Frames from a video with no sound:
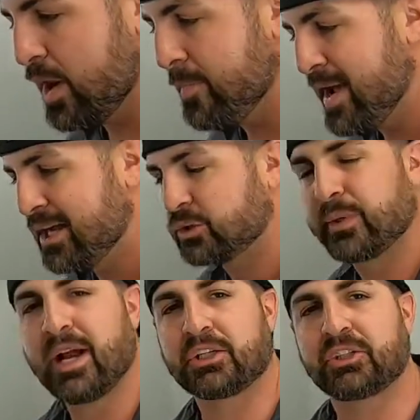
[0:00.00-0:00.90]
wouldn't match.
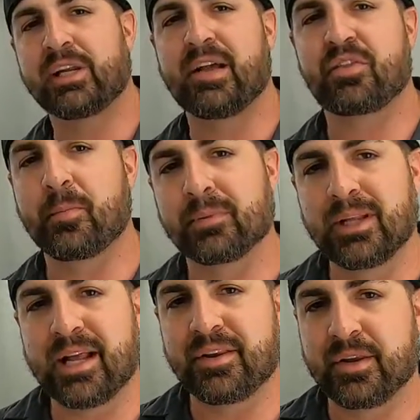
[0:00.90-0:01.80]
We actually have to
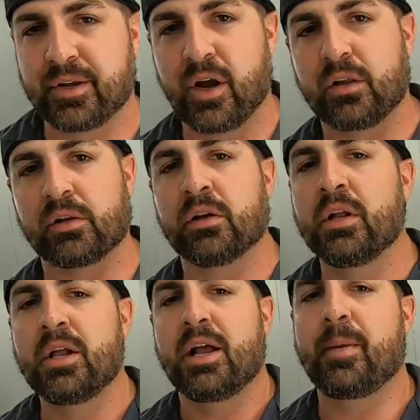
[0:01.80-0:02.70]
blend the color.
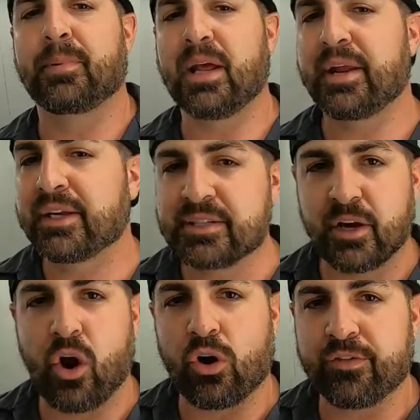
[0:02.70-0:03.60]
And blending is
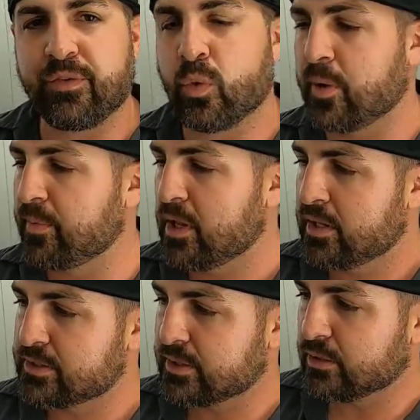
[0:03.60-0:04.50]
an art form.
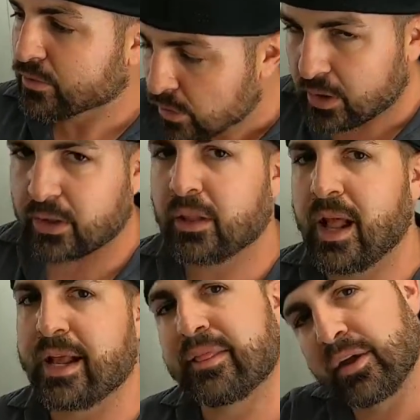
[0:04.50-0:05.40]
To look
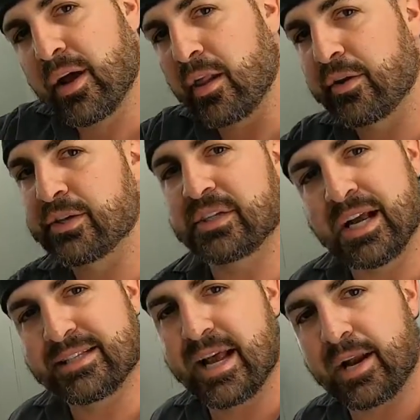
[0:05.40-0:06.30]
like the color is
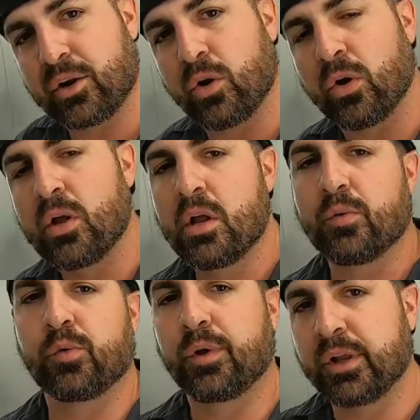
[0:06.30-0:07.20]
identical,
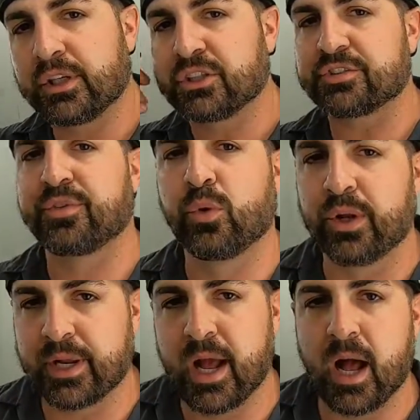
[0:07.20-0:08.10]
we're really just
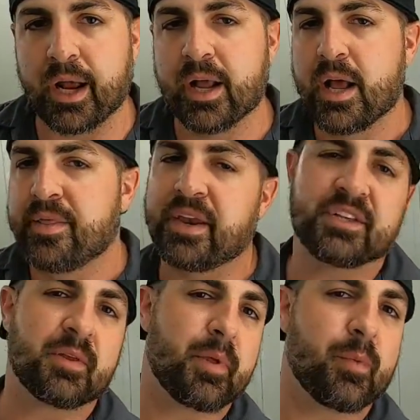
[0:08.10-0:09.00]
fooling the eye. That
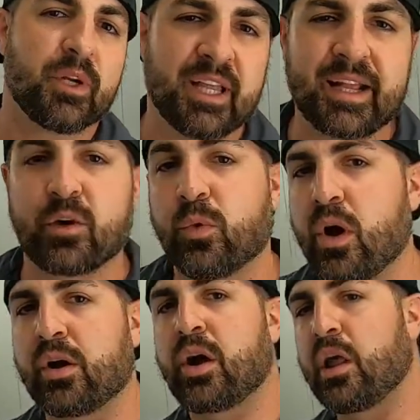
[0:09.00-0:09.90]
doesn't mean we take the
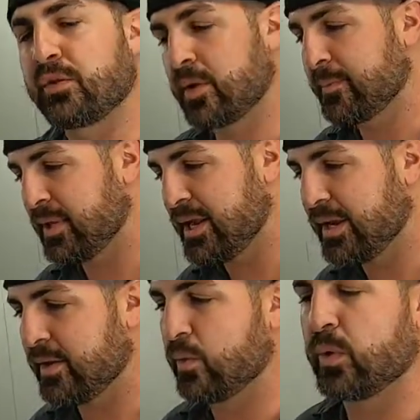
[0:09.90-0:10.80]
wrong color and
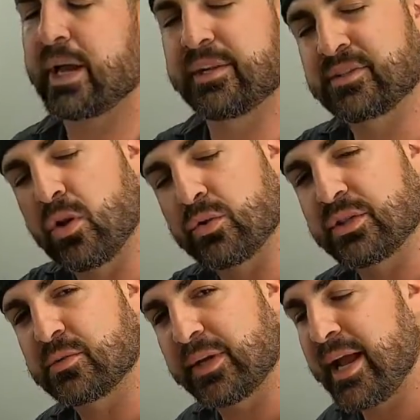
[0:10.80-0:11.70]
blend it. We get as close
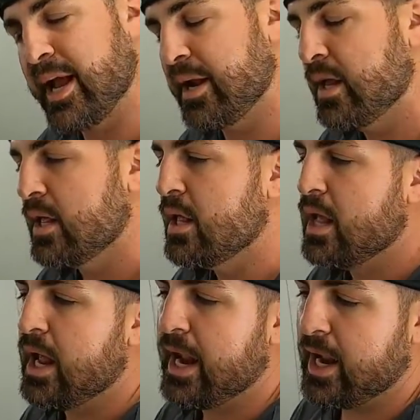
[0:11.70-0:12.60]
as we can,
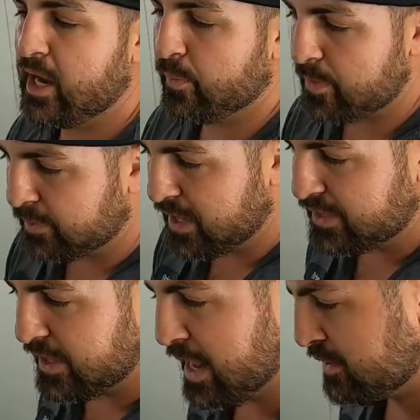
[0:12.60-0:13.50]
and we blend it